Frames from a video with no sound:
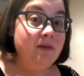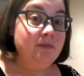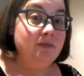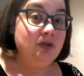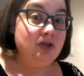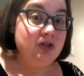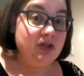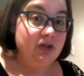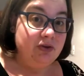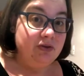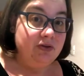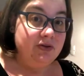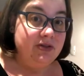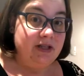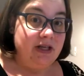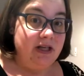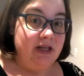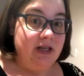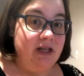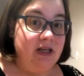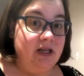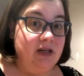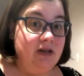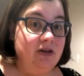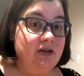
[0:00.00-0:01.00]
juice in
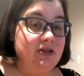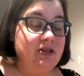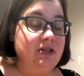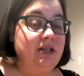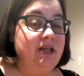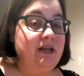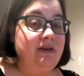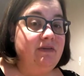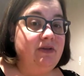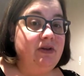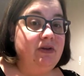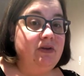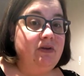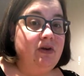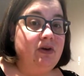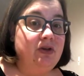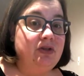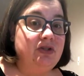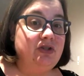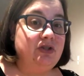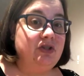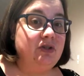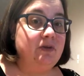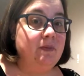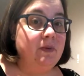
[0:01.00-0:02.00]
here to give you a
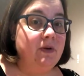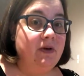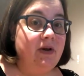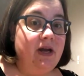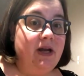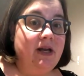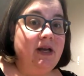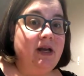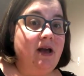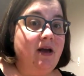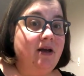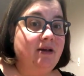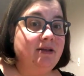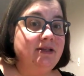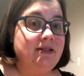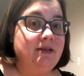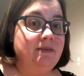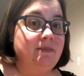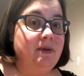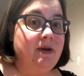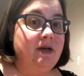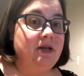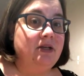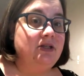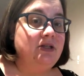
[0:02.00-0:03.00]
super antioxidant
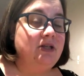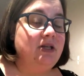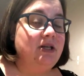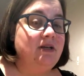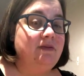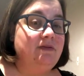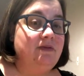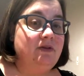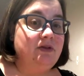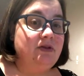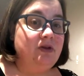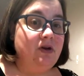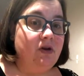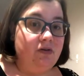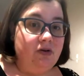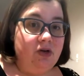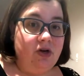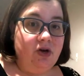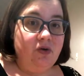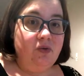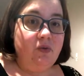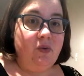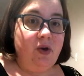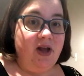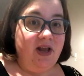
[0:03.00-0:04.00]
punch. And if you don't
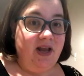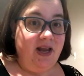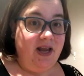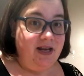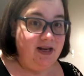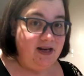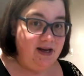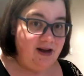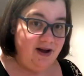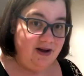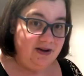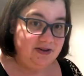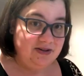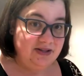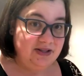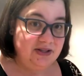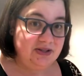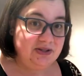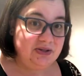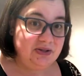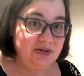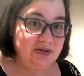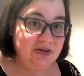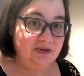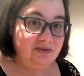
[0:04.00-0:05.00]
know why antioxidants
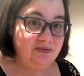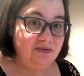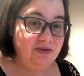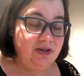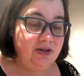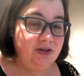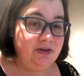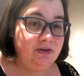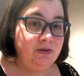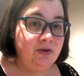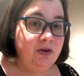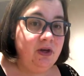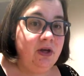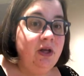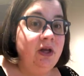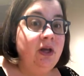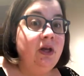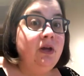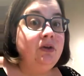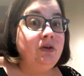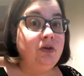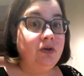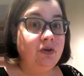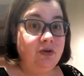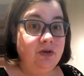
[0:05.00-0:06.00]
are good for you,
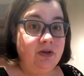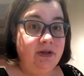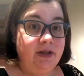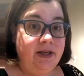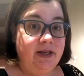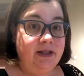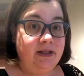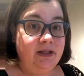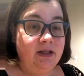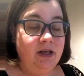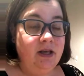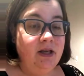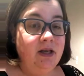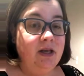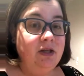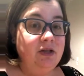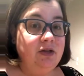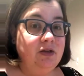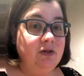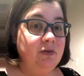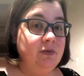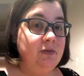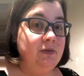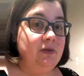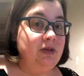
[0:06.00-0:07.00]
Google it.
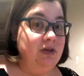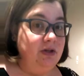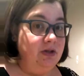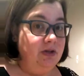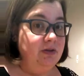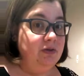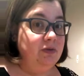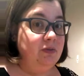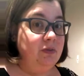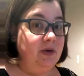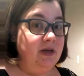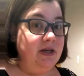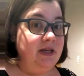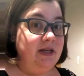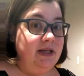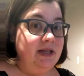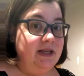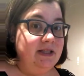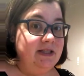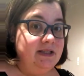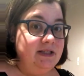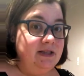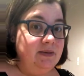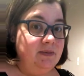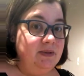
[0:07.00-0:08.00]
You'll want to
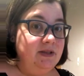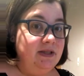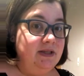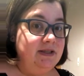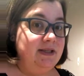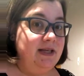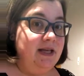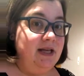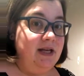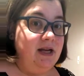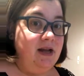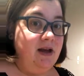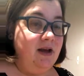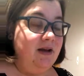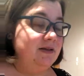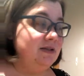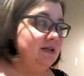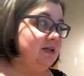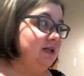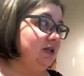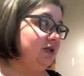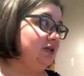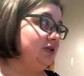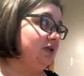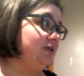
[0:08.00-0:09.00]
get some of this
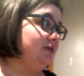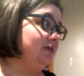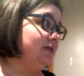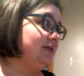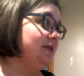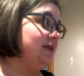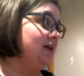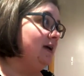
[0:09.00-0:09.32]
antioxidant juice.